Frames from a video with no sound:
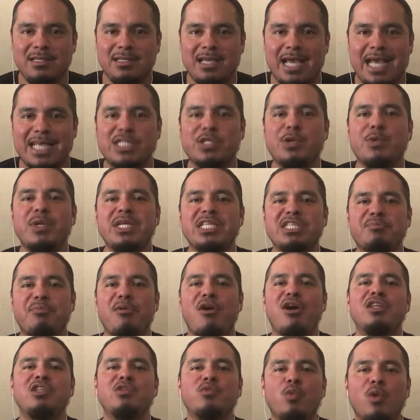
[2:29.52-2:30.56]
as a
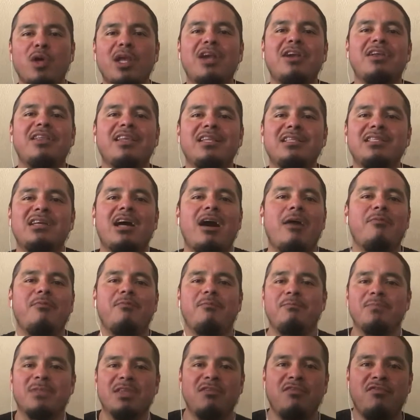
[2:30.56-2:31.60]
response what are the top
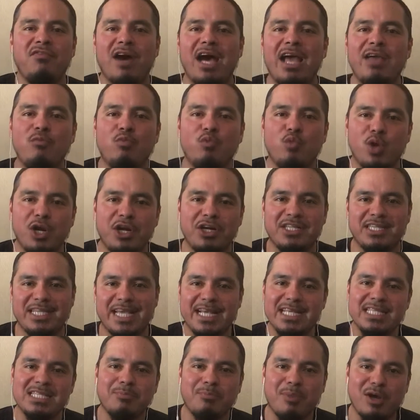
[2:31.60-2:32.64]
5 weird
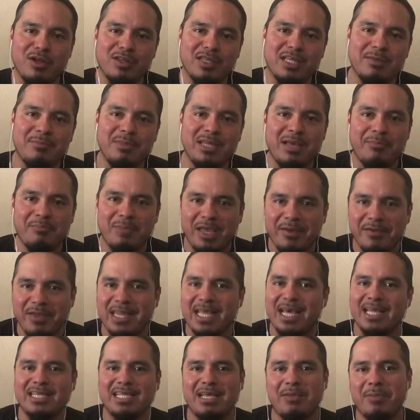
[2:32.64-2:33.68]
things about them that maybe
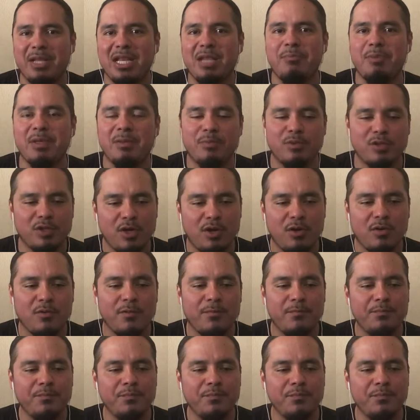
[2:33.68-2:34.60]
not that many people know.